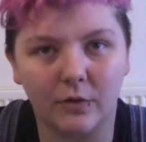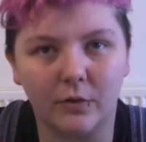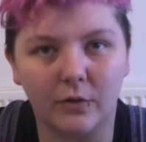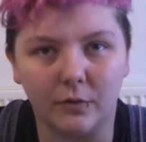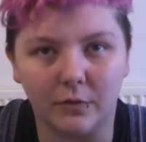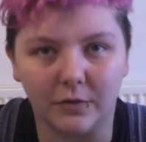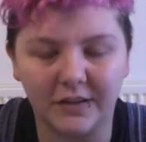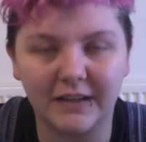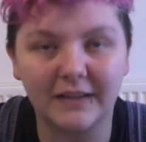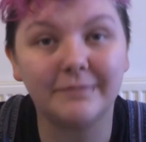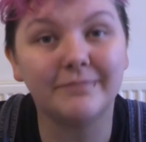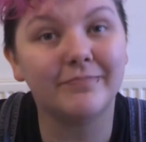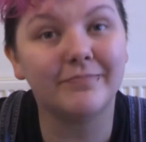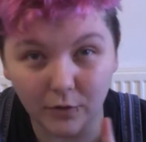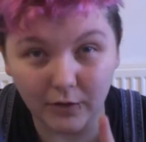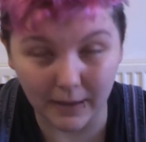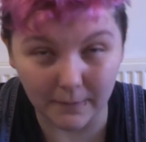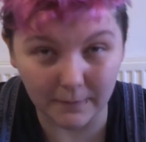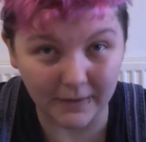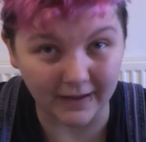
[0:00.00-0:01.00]
We'll
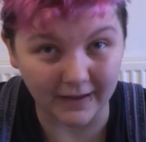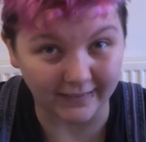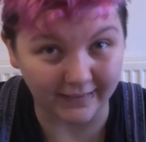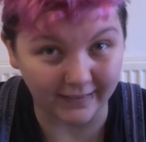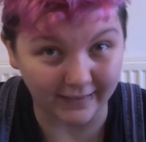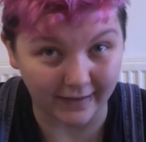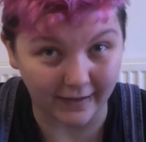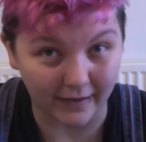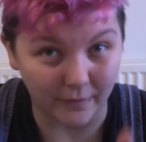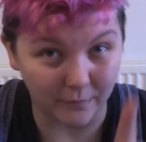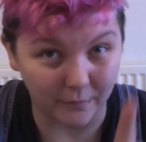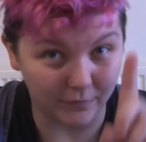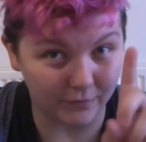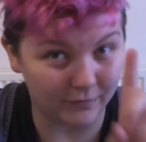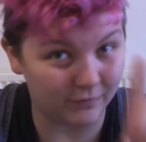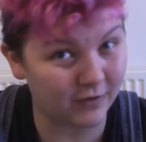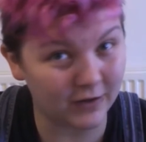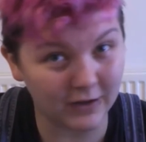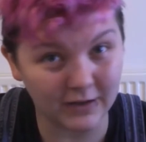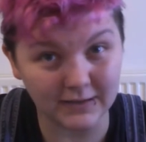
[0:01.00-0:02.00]
get back to that,
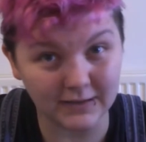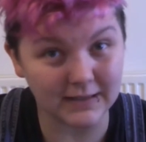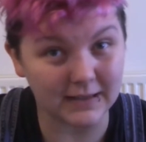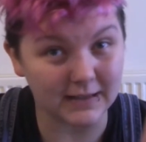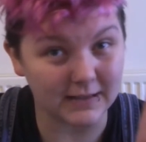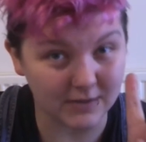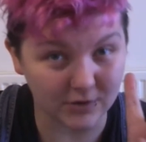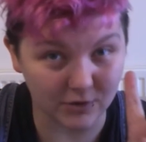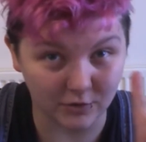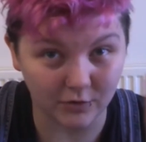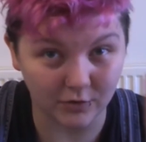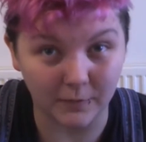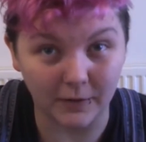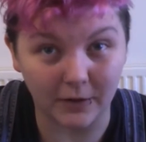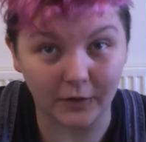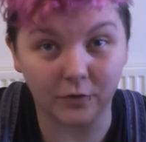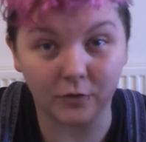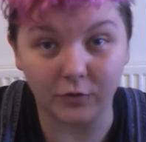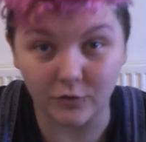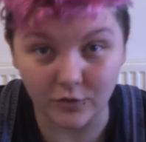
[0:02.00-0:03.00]
but first let's talk
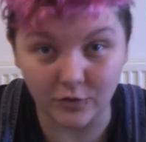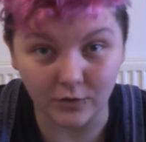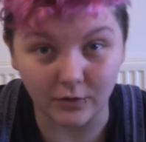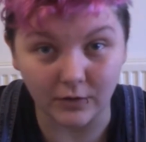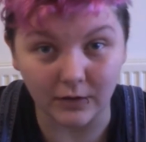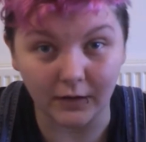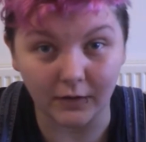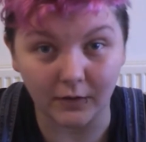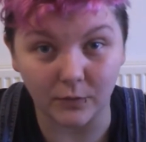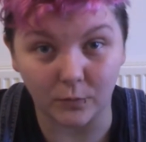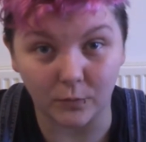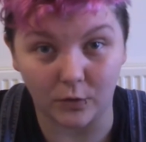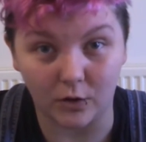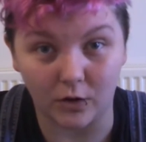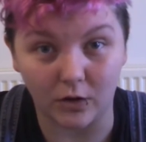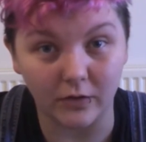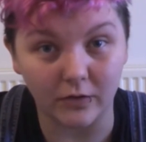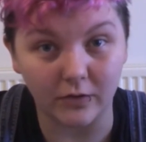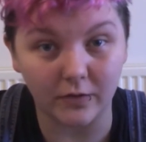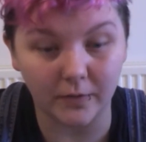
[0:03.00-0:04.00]
about who Julius
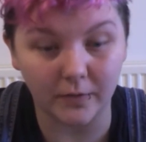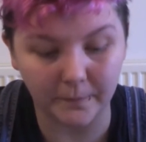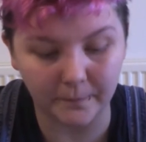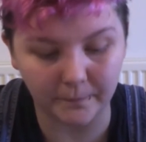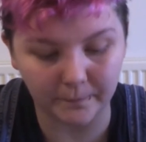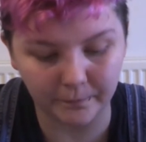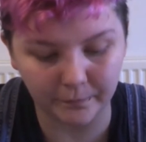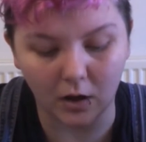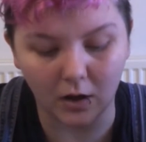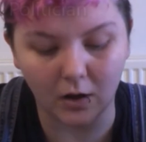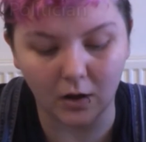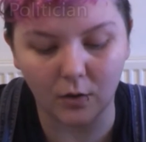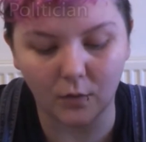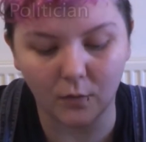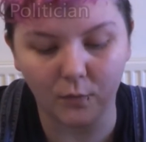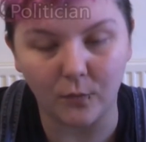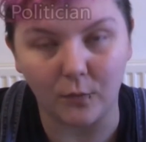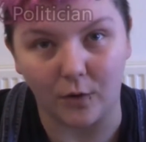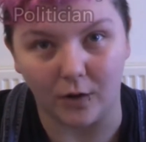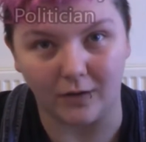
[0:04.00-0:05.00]
was. Part
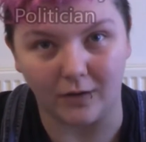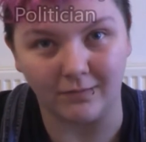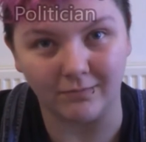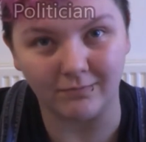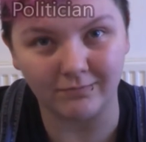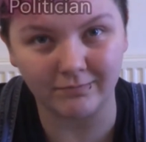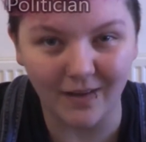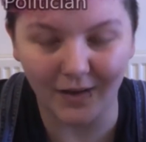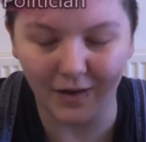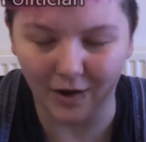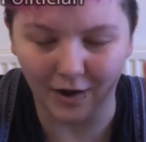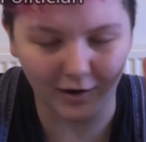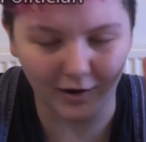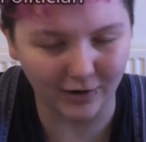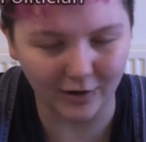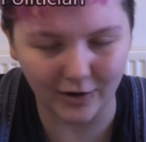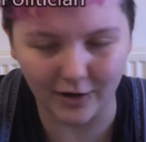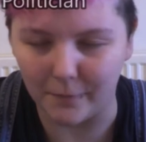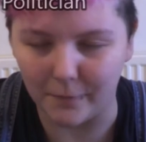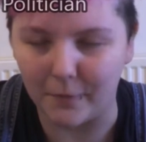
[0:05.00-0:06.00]
1. A
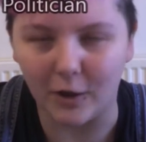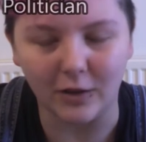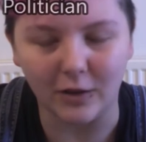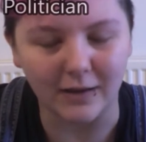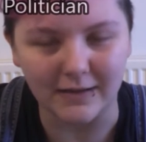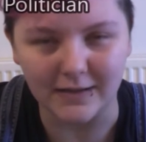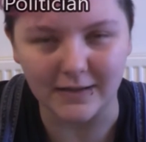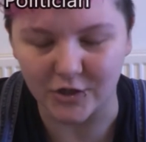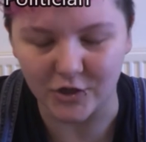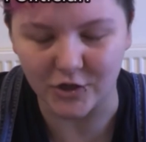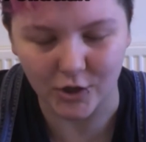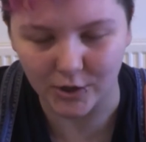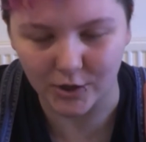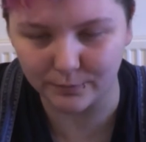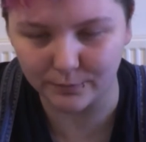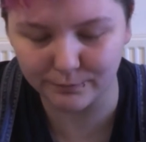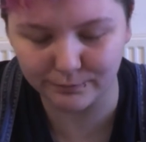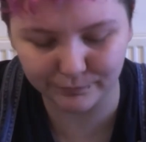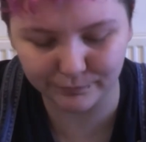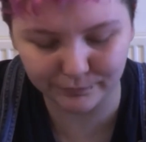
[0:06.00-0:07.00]
lawyer politician.
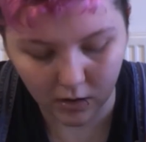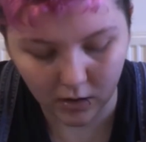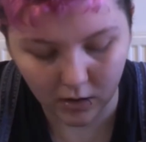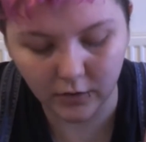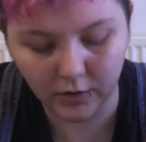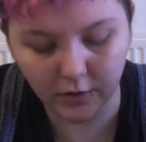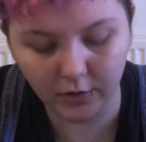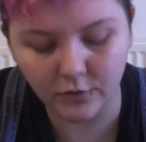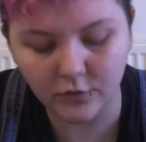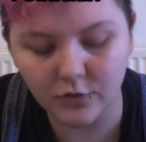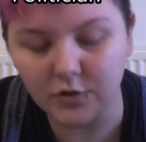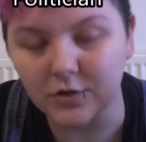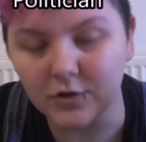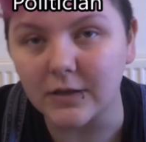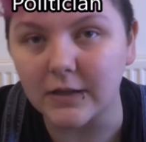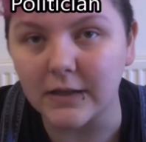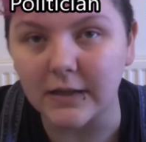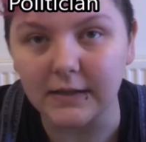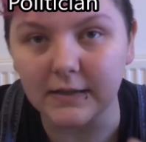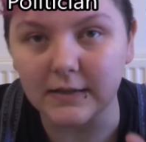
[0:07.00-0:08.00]
Young
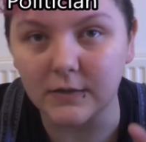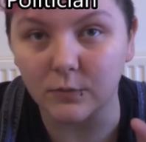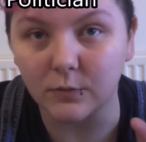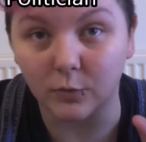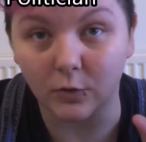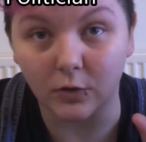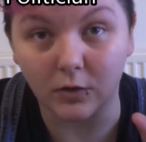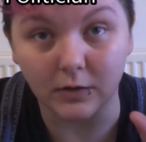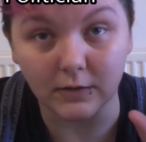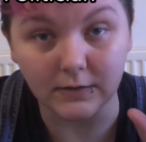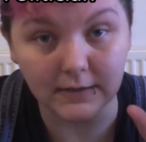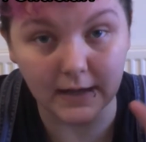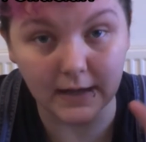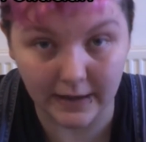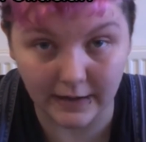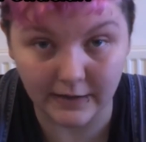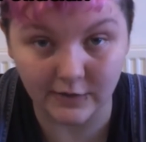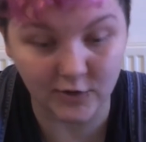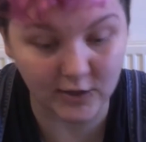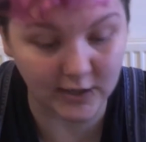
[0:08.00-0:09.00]
Julius was
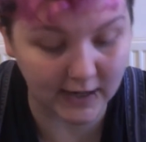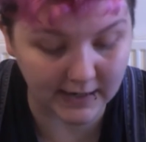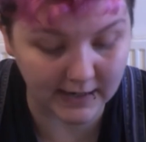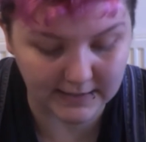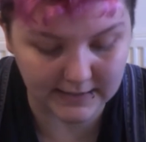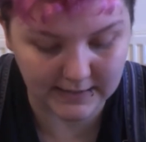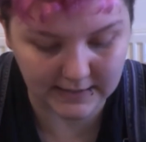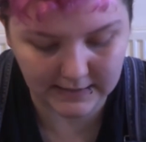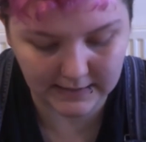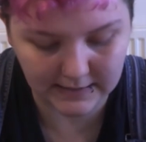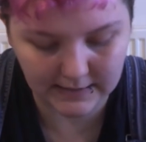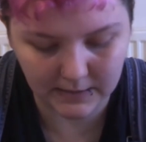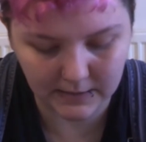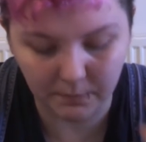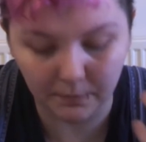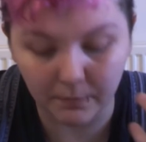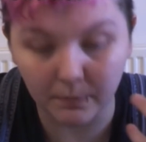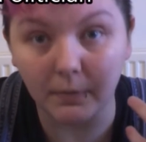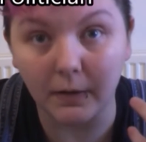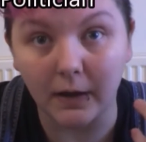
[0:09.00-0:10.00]
educated
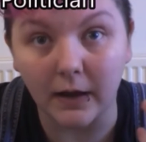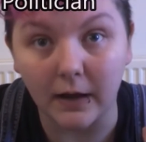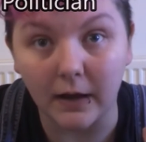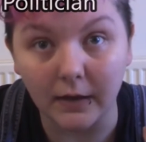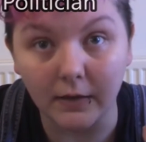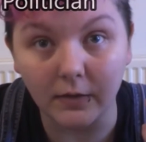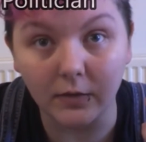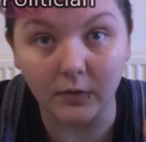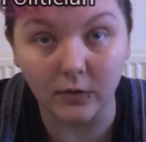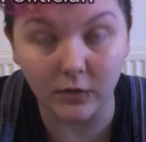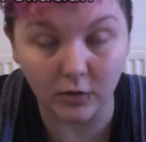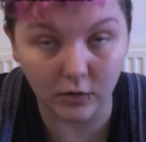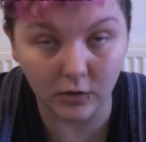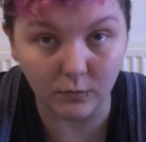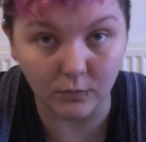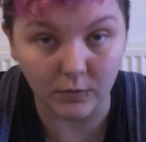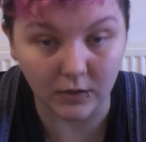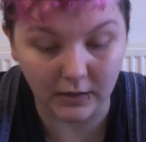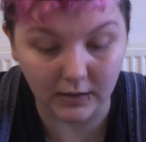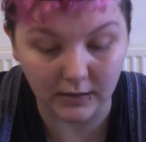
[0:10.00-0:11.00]
by the
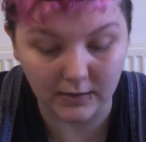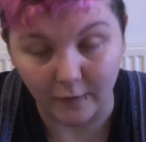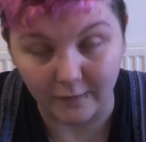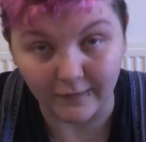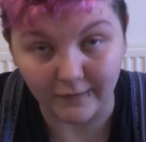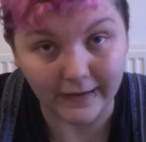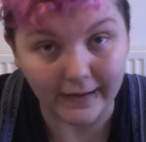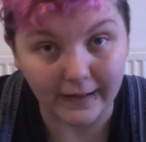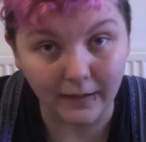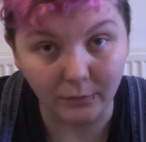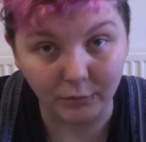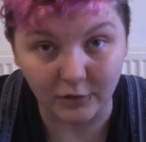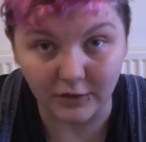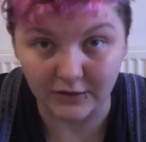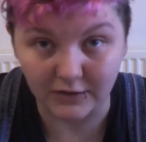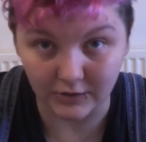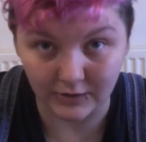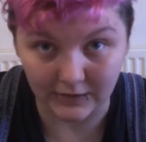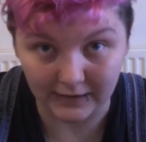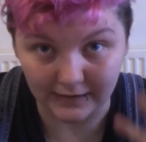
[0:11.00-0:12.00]
humanist Paolo
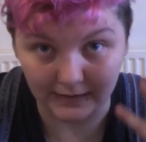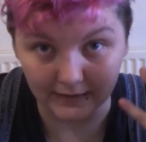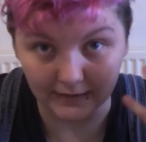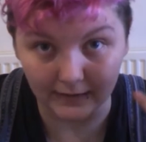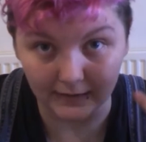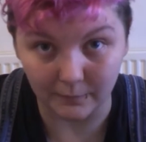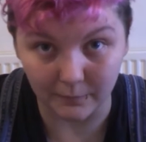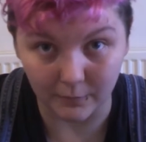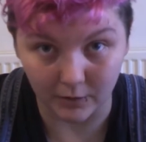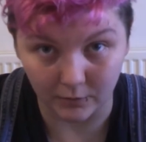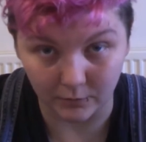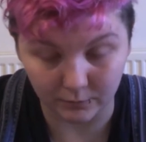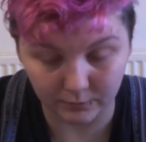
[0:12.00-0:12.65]
Brandolini Lippo,